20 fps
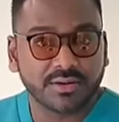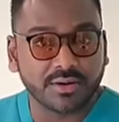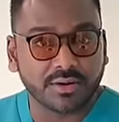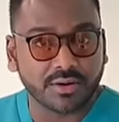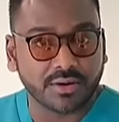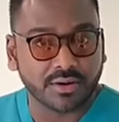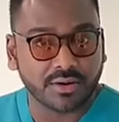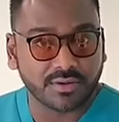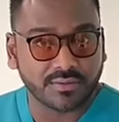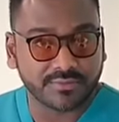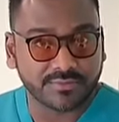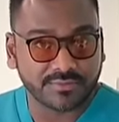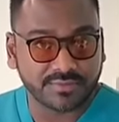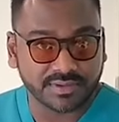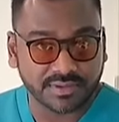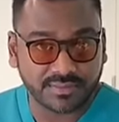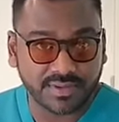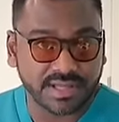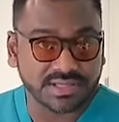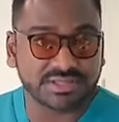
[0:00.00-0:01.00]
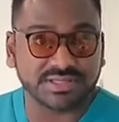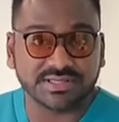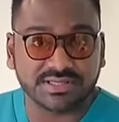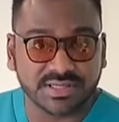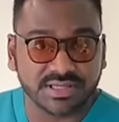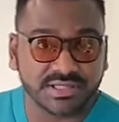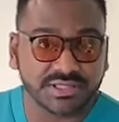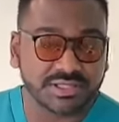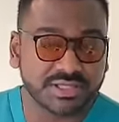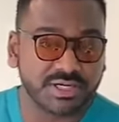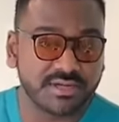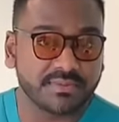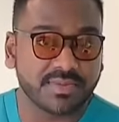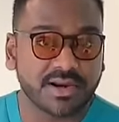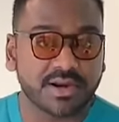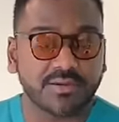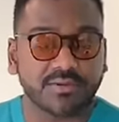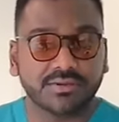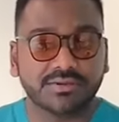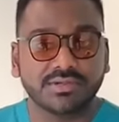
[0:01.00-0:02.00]
of the patient's injury, but
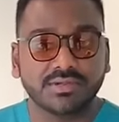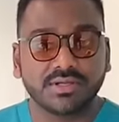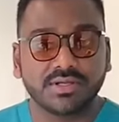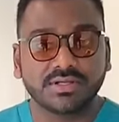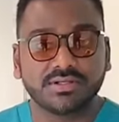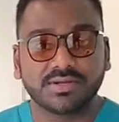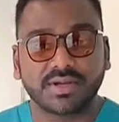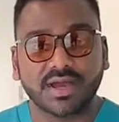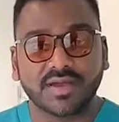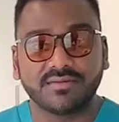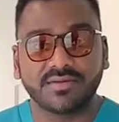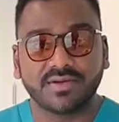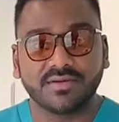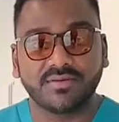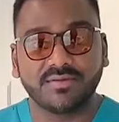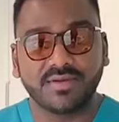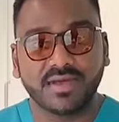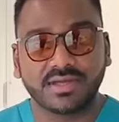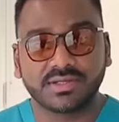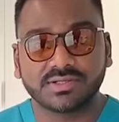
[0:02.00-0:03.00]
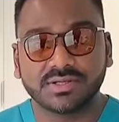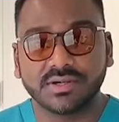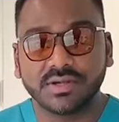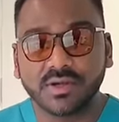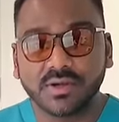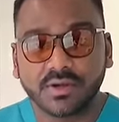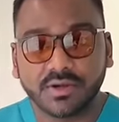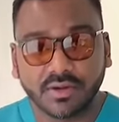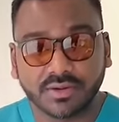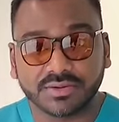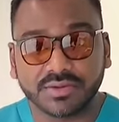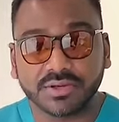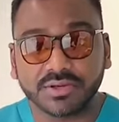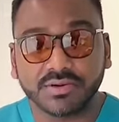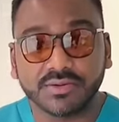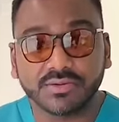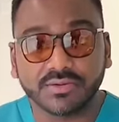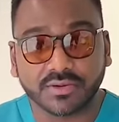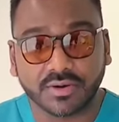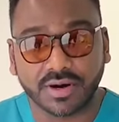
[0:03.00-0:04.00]
I also need to have an effect on the
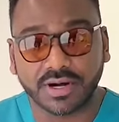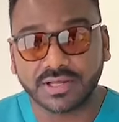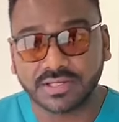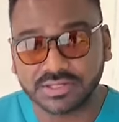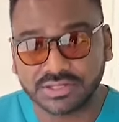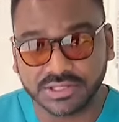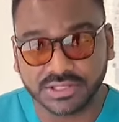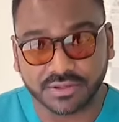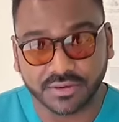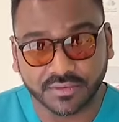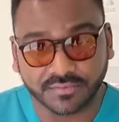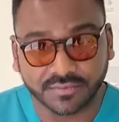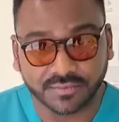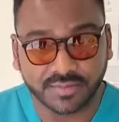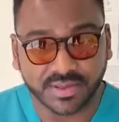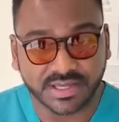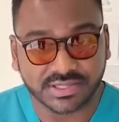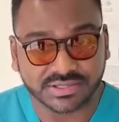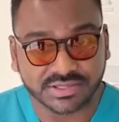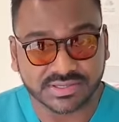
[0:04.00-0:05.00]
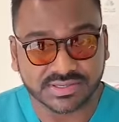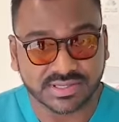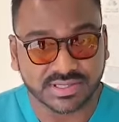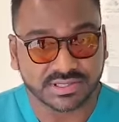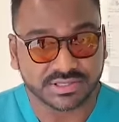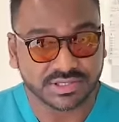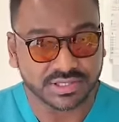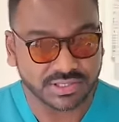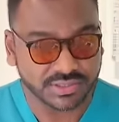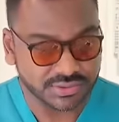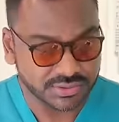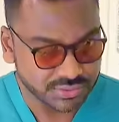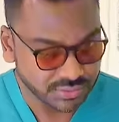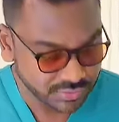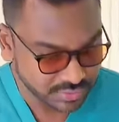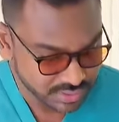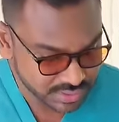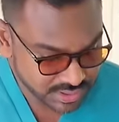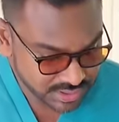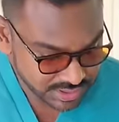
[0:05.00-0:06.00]
neurology of a patient's injury.
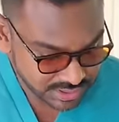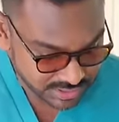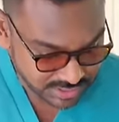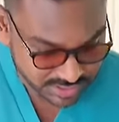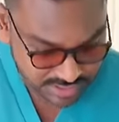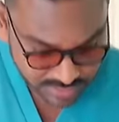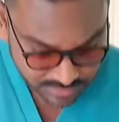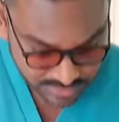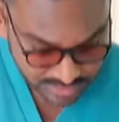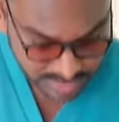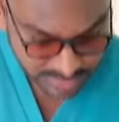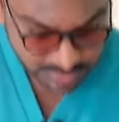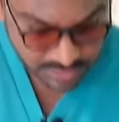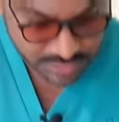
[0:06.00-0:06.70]
So here what I'm